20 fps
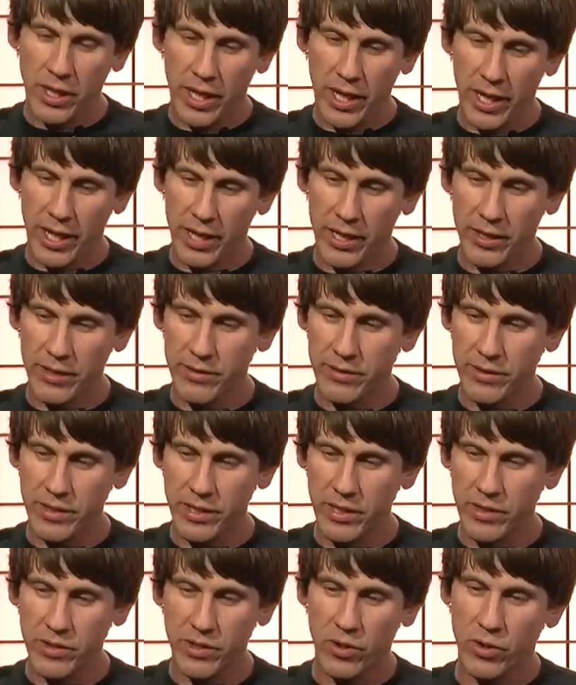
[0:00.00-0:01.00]
and
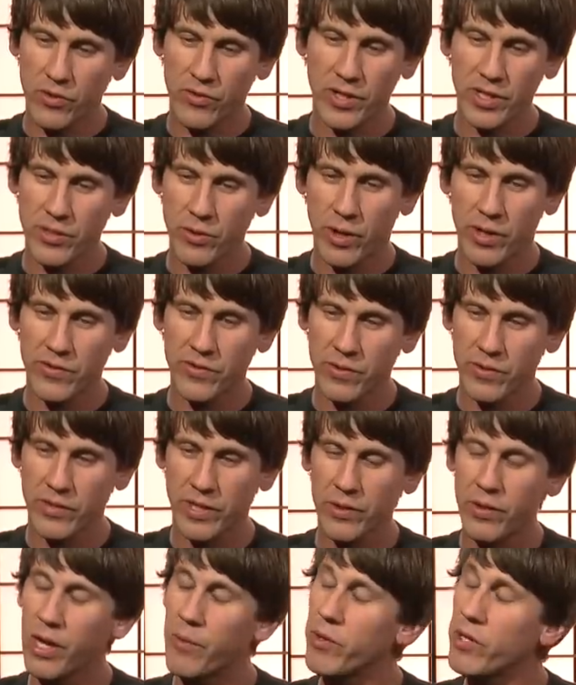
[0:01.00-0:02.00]
you know, their whole thing to us was
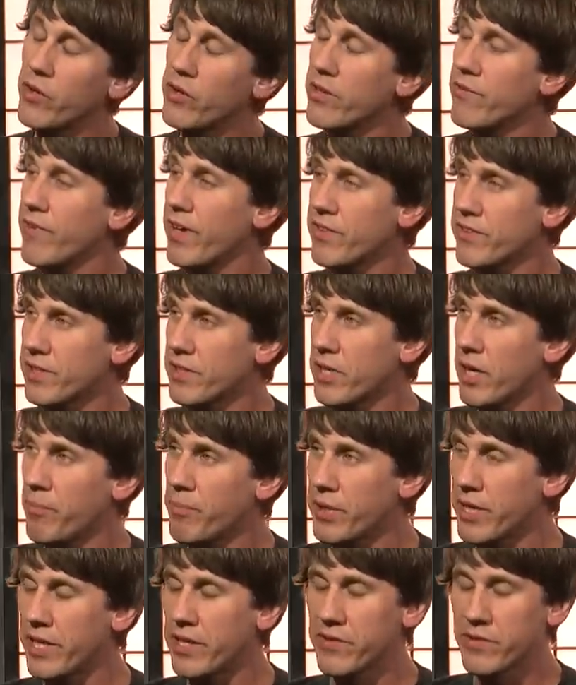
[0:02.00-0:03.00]
like, hey, we don't invest in
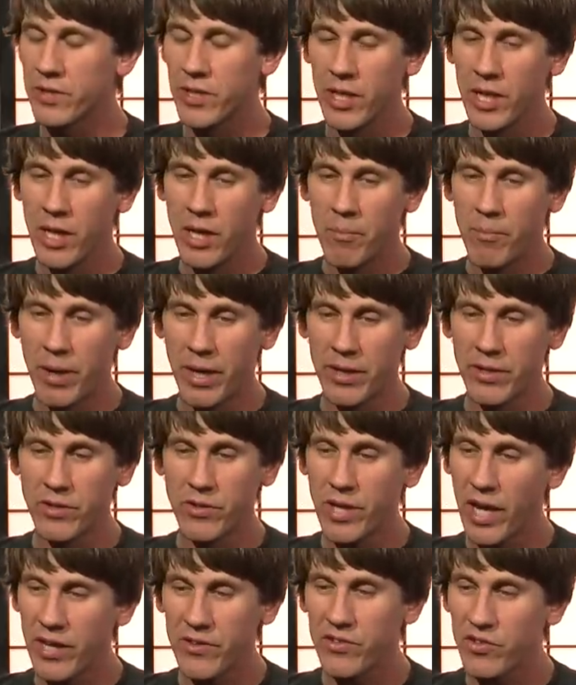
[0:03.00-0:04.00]
companies, but
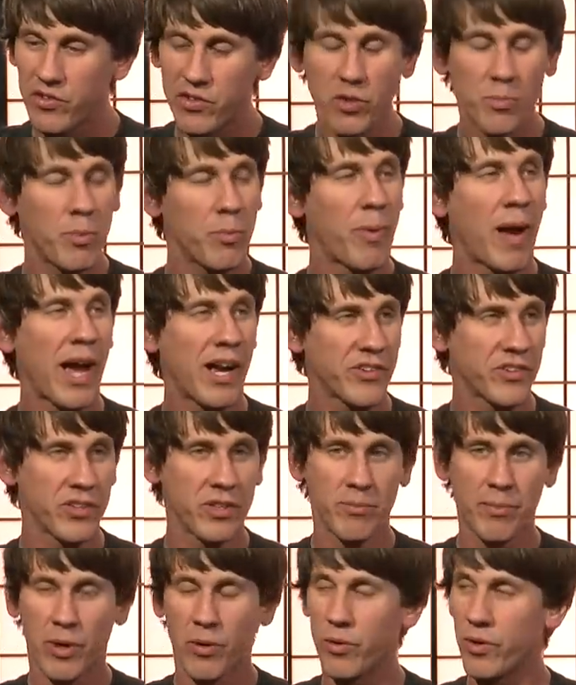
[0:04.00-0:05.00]
you guys are super
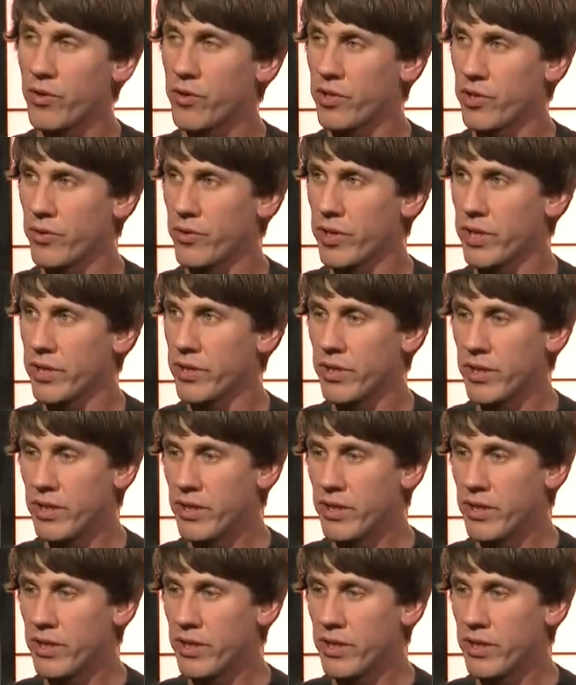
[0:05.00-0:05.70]
passionate about what you're doing.